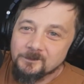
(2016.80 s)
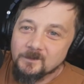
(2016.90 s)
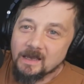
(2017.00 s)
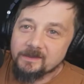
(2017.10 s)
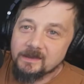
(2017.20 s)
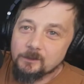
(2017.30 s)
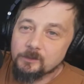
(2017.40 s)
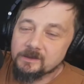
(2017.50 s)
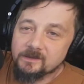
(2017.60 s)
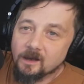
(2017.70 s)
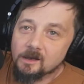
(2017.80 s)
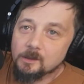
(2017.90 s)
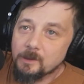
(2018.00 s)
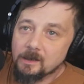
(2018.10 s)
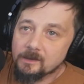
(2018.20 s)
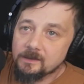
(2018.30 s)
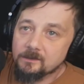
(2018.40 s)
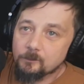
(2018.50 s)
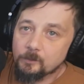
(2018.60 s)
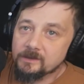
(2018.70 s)
I think we could talk about it.
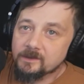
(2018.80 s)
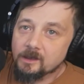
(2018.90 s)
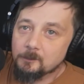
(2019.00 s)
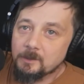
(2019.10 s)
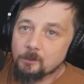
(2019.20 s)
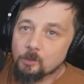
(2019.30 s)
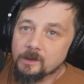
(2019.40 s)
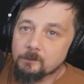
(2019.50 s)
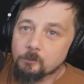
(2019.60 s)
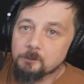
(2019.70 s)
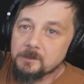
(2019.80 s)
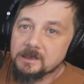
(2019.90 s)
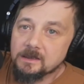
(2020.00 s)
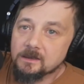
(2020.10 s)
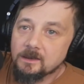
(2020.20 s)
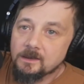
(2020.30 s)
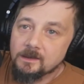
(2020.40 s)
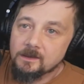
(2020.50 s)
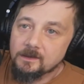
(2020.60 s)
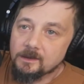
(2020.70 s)
We could talk about what it would mean
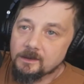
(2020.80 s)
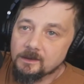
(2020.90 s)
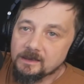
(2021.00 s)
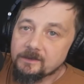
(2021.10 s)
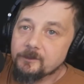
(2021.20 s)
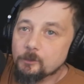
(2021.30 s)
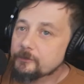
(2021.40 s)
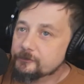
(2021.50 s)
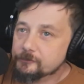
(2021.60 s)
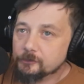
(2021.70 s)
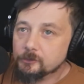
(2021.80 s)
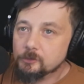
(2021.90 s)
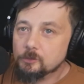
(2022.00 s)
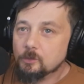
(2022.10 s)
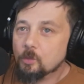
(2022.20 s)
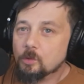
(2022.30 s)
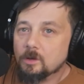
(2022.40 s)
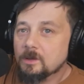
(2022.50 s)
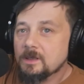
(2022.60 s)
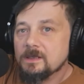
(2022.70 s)
if it was true,
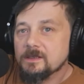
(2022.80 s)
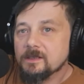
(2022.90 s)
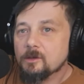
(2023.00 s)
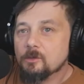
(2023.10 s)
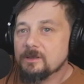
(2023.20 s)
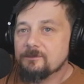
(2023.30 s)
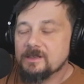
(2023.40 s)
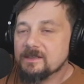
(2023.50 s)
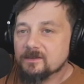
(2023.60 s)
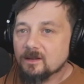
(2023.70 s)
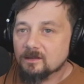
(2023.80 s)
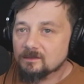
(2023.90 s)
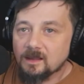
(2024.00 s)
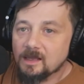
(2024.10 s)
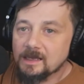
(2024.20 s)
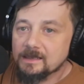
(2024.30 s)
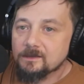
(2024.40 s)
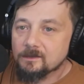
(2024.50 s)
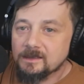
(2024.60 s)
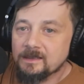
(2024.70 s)
or if it is a
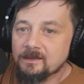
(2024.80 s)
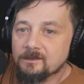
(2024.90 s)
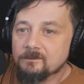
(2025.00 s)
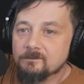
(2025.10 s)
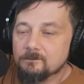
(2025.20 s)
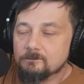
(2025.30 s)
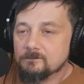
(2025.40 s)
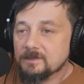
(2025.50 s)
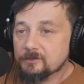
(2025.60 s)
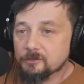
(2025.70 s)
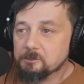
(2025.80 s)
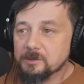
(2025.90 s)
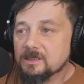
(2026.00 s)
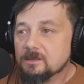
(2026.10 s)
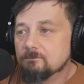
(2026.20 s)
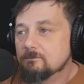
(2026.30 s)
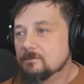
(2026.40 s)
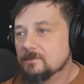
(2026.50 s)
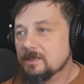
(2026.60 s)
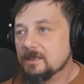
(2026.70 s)
lie, and it could be.
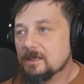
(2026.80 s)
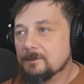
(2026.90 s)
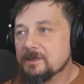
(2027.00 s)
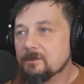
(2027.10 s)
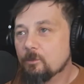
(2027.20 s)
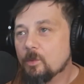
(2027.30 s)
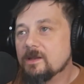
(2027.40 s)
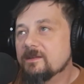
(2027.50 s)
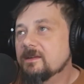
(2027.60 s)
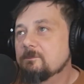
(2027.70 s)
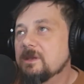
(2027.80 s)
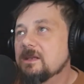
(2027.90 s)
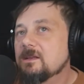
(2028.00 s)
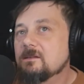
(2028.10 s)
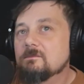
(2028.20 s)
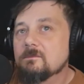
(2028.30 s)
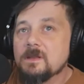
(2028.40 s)
I mean, what does it mean?